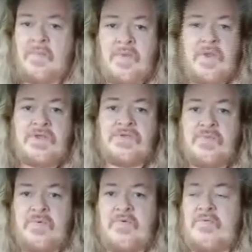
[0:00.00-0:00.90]
Because
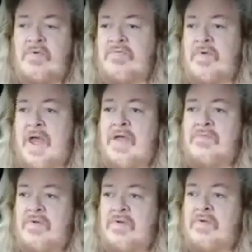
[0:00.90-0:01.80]
re-
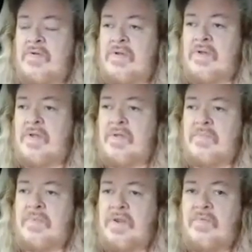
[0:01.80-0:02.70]
revival, uh,
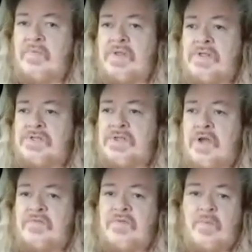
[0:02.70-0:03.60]
you know, really
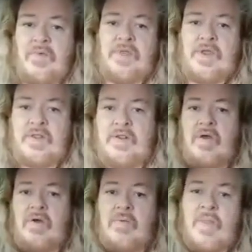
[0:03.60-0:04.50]
starts from within, you
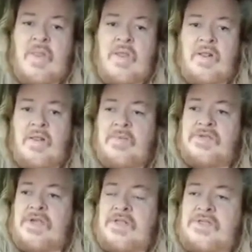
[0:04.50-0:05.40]
know. Let me
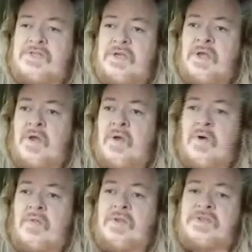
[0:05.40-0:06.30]
say this
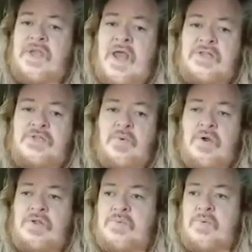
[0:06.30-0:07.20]
all these
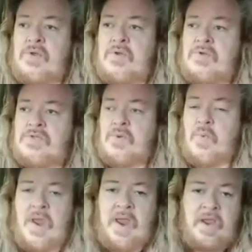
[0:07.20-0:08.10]
catchwords we use
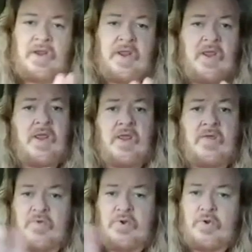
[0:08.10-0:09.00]

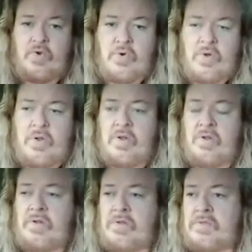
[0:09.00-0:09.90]
awakening,
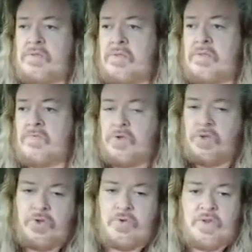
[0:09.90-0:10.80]
renewal,
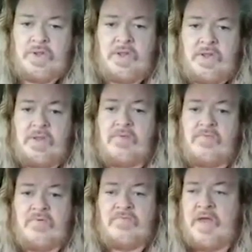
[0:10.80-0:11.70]
renewing,
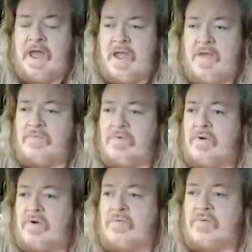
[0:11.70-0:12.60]

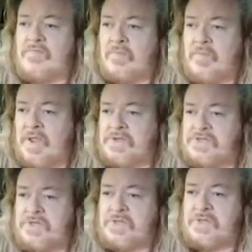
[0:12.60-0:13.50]
revival,
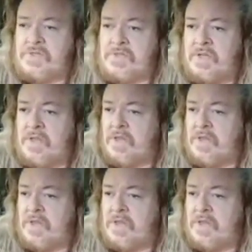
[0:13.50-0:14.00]
reformation.